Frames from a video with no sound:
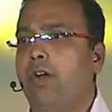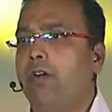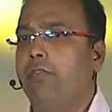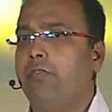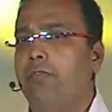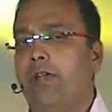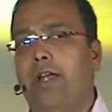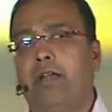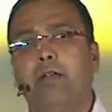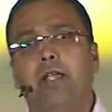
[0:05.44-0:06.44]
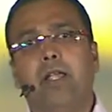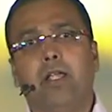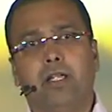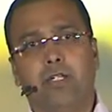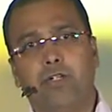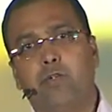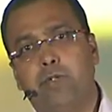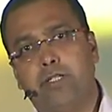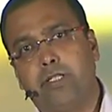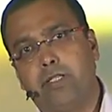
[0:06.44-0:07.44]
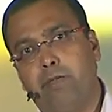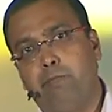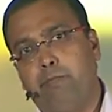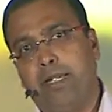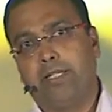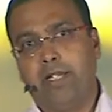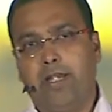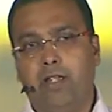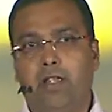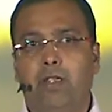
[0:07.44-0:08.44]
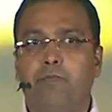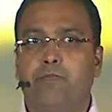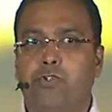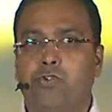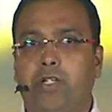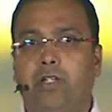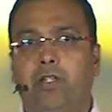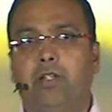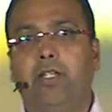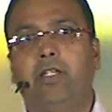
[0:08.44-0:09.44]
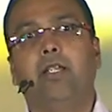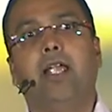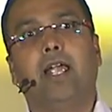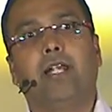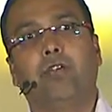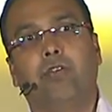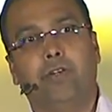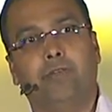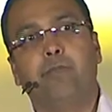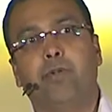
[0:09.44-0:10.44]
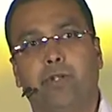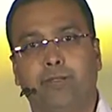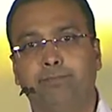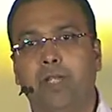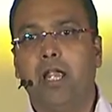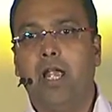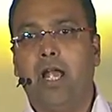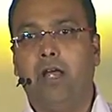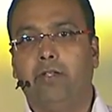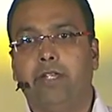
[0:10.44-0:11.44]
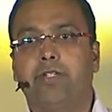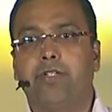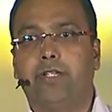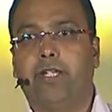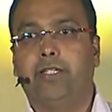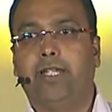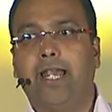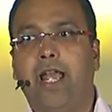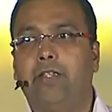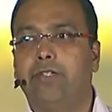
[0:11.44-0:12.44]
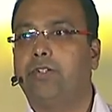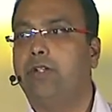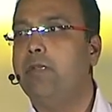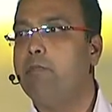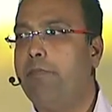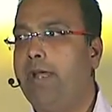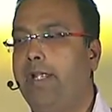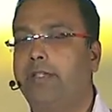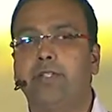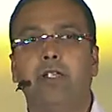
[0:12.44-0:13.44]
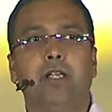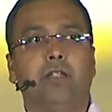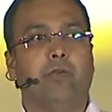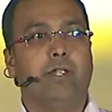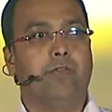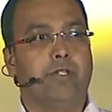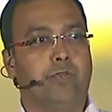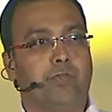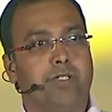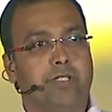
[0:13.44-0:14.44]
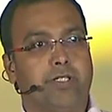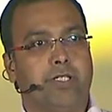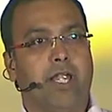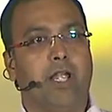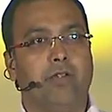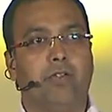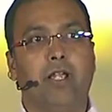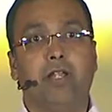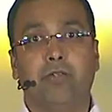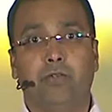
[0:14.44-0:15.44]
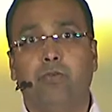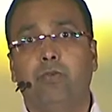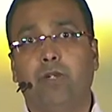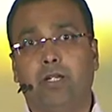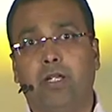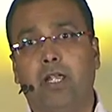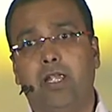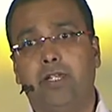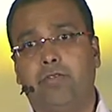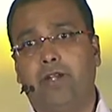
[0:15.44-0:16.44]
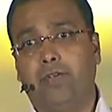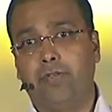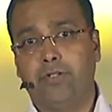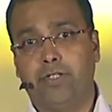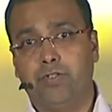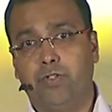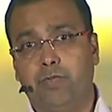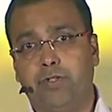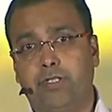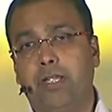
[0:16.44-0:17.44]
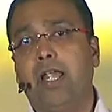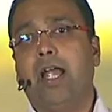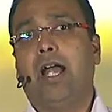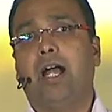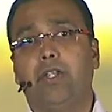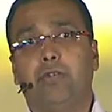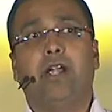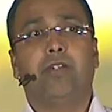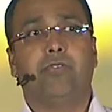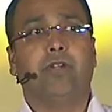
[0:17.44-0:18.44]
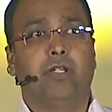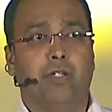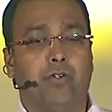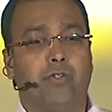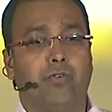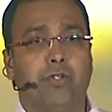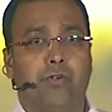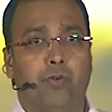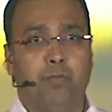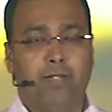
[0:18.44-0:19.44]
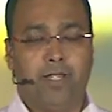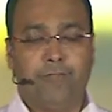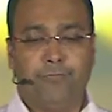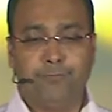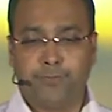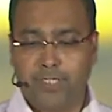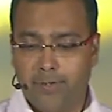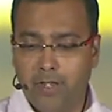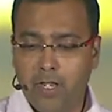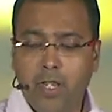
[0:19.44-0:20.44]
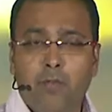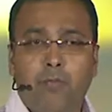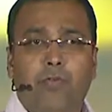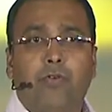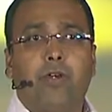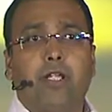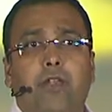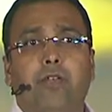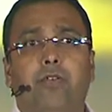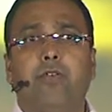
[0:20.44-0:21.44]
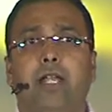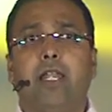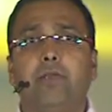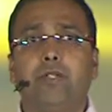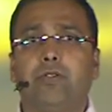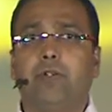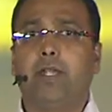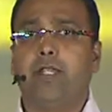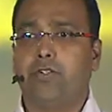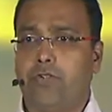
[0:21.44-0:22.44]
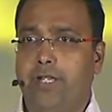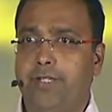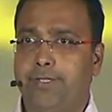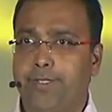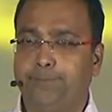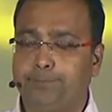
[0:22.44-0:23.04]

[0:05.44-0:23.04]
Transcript: of uh, humans, big data, machine learning, and cognitive computing. How they're intersecting and how that's going to impact the way we do business, how you, how you uh, interact with your consumers, how you actually go through your normal life. Okay? Before I go through that, let me talk about the trends.